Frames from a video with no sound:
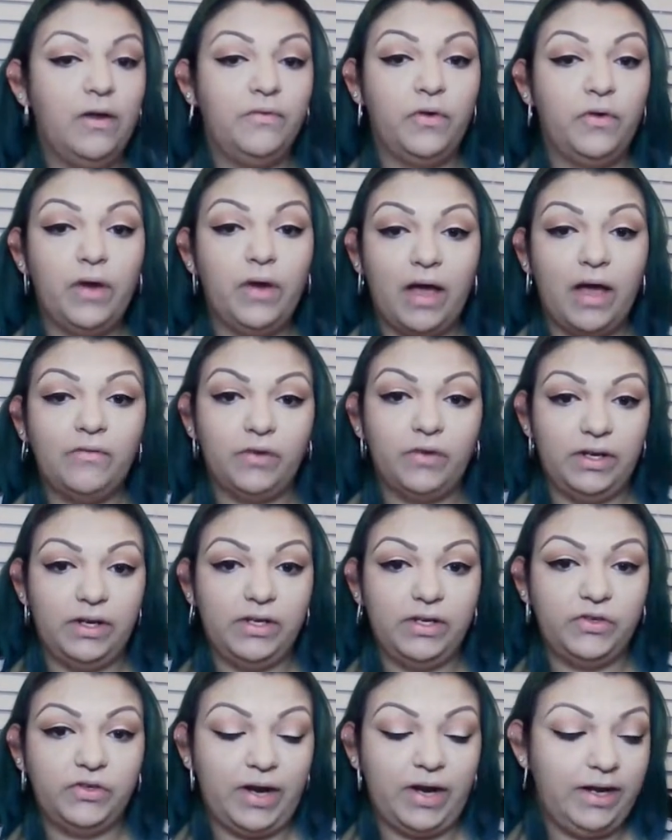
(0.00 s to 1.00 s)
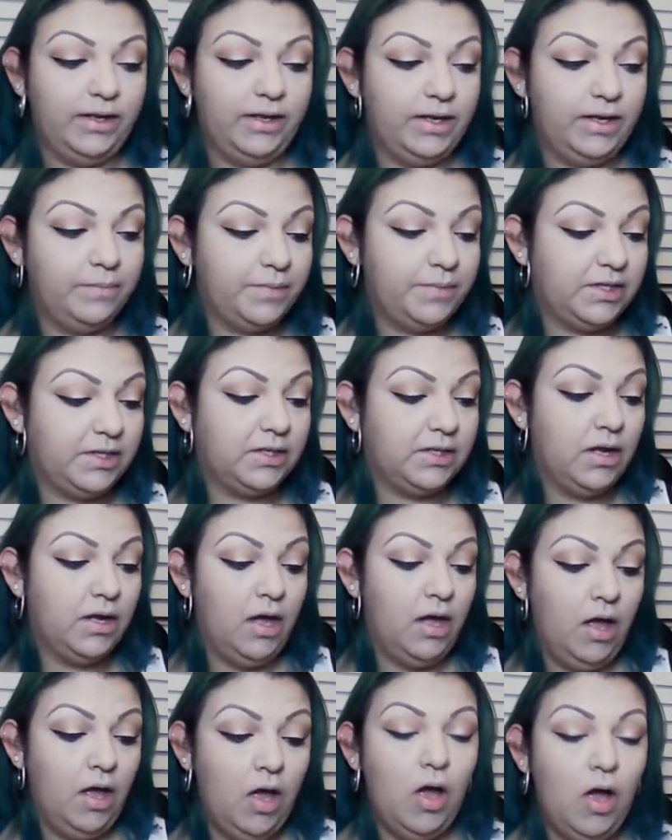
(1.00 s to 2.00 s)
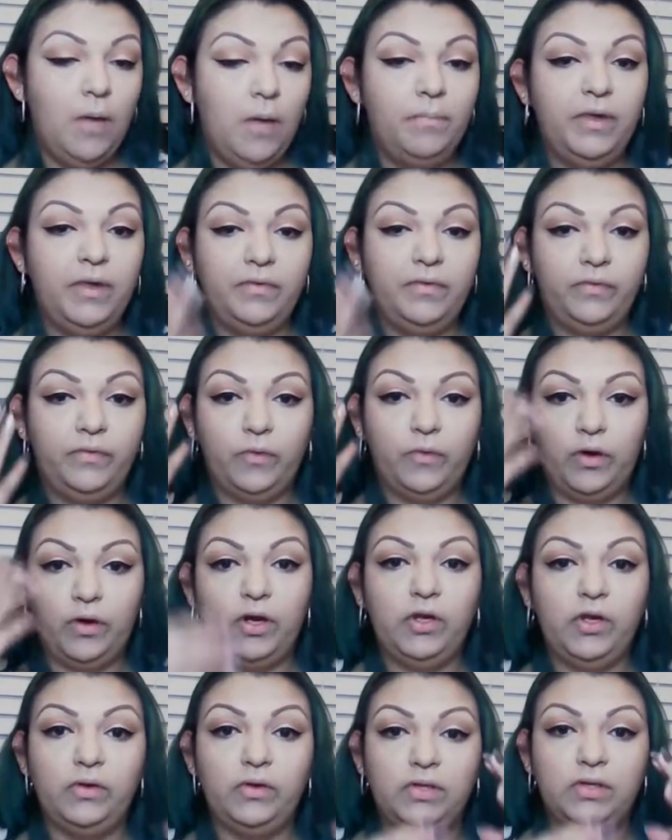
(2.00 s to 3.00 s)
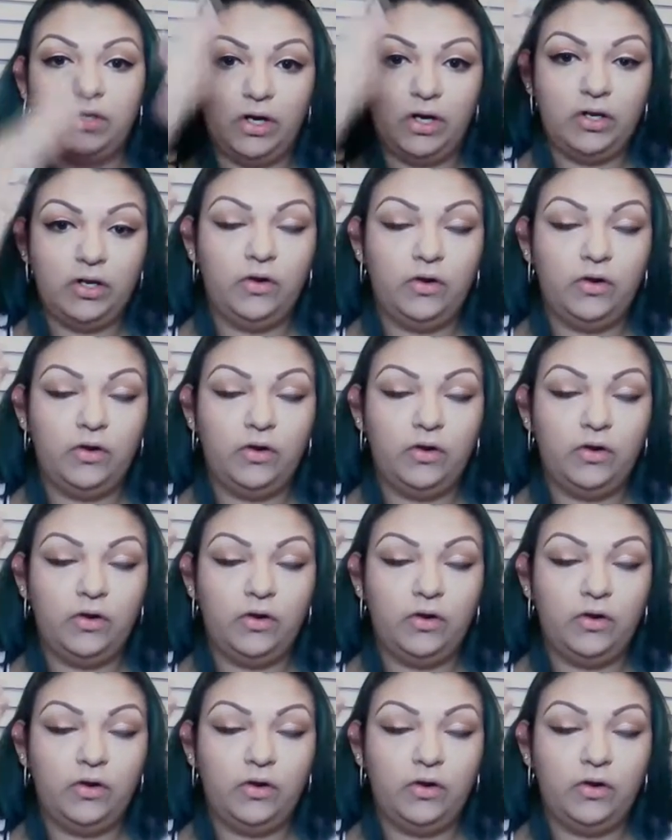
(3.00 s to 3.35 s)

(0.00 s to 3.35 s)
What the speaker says: Now, if you have really dry lips, before you